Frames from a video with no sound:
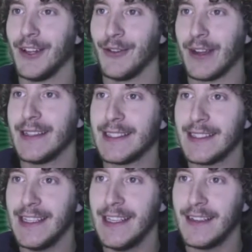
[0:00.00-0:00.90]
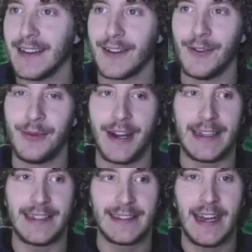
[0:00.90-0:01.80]
You can see
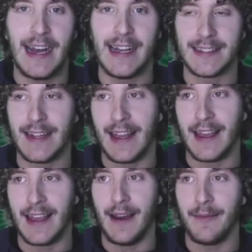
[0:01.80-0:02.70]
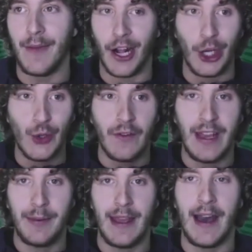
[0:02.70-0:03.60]
Kubernetes has like a glue of
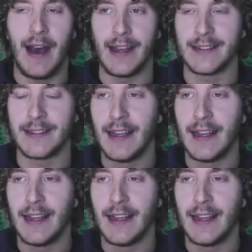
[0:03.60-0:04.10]
APIs,